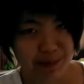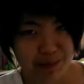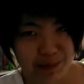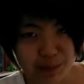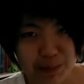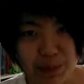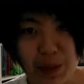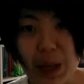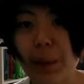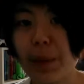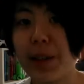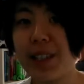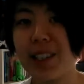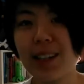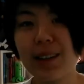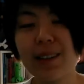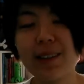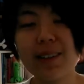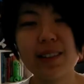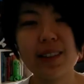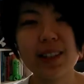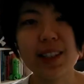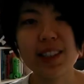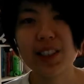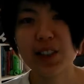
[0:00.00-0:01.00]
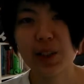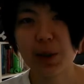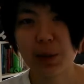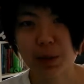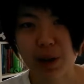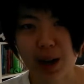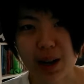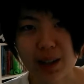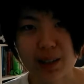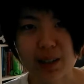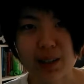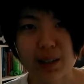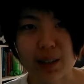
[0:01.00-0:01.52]
maybe some of the things in your
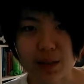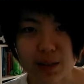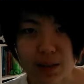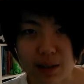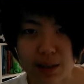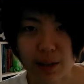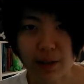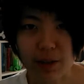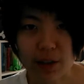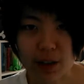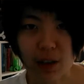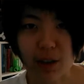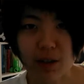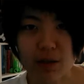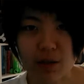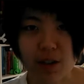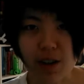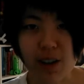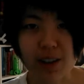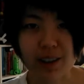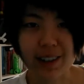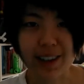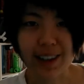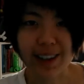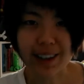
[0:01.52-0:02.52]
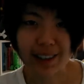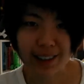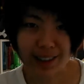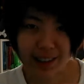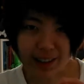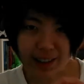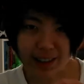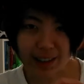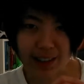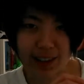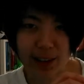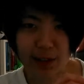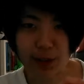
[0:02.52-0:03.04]
practices have gone wrong. Like
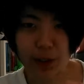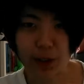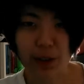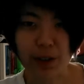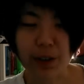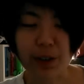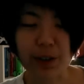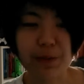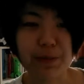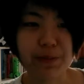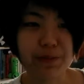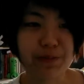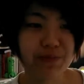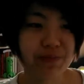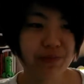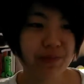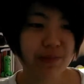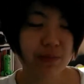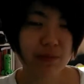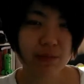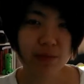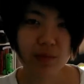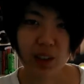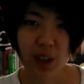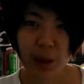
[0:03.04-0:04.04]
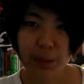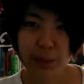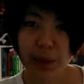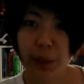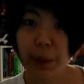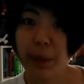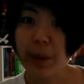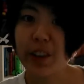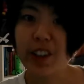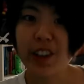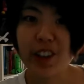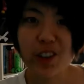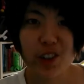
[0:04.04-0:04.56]
there's this sort of, maybe
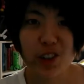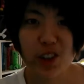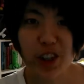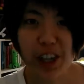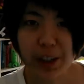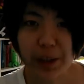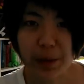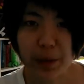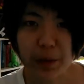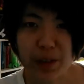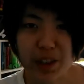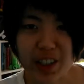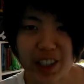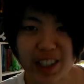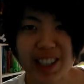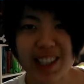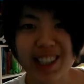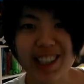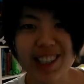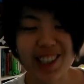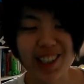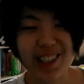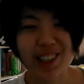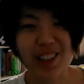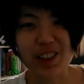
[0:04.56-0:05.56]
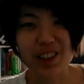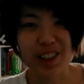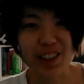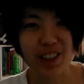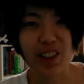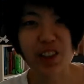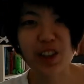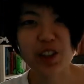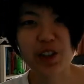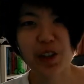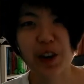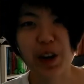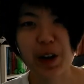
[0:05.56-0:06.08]
you need to check your routines, and you need
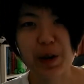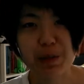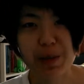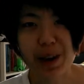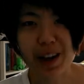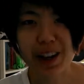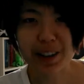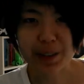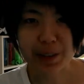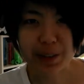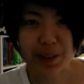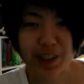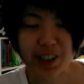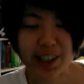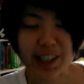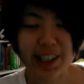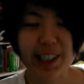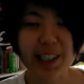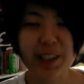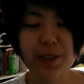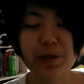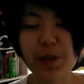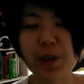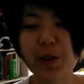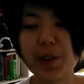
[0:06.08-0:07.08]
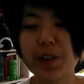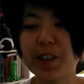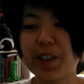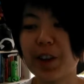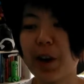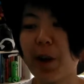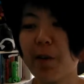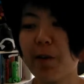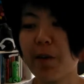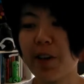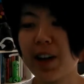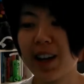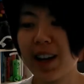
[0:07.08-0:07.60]
to create better routines for
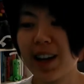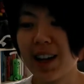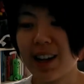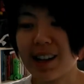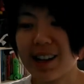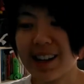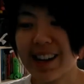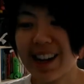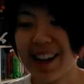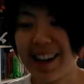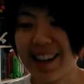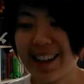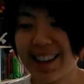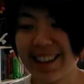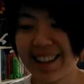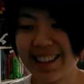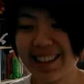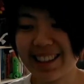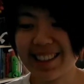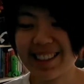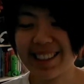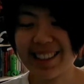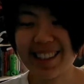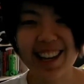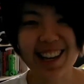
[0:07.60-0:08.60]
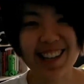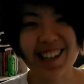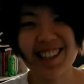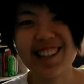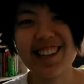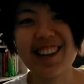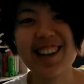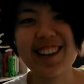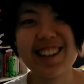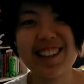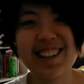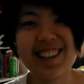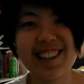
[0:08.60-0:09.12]
yourself. And that's
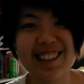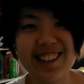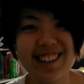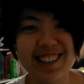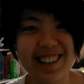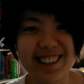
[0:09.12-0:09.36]
not a,